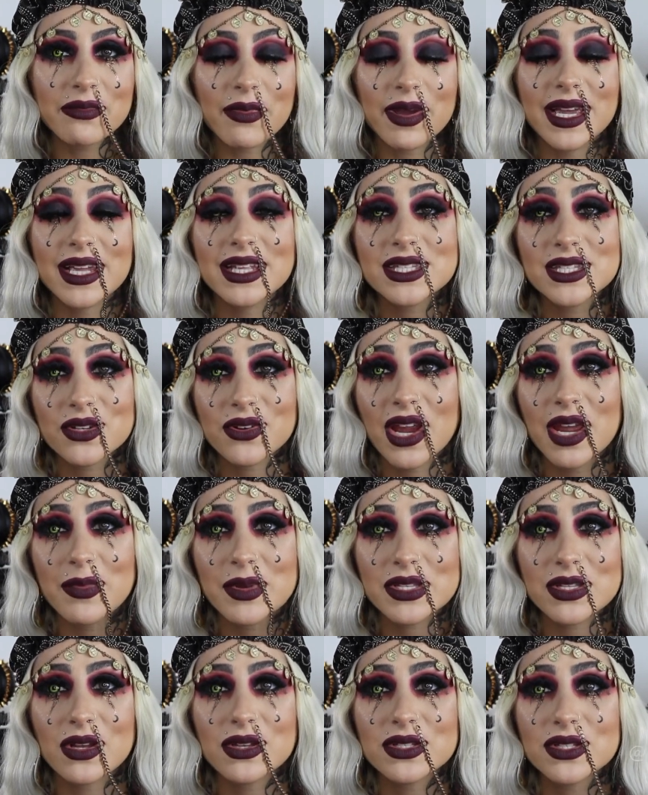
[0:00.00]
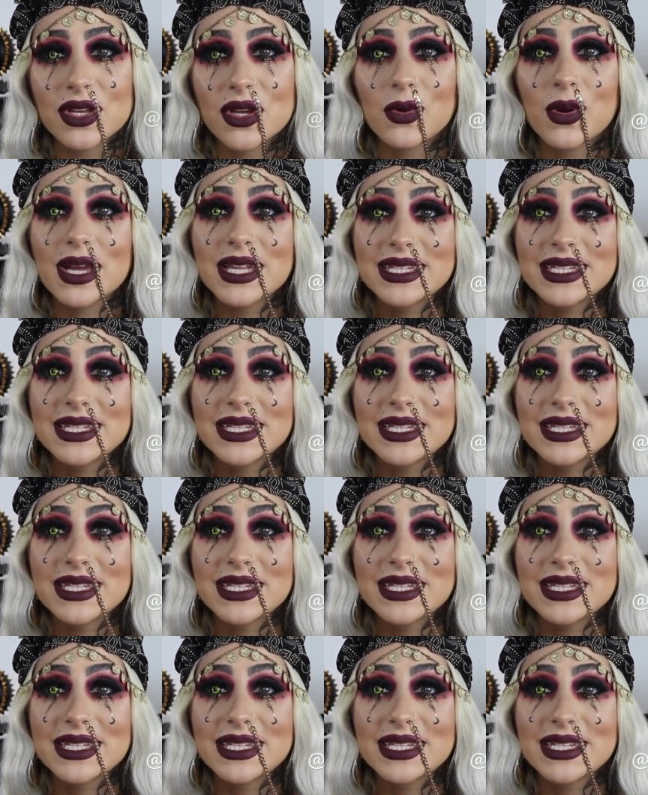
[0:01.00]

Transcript: My Instagram is also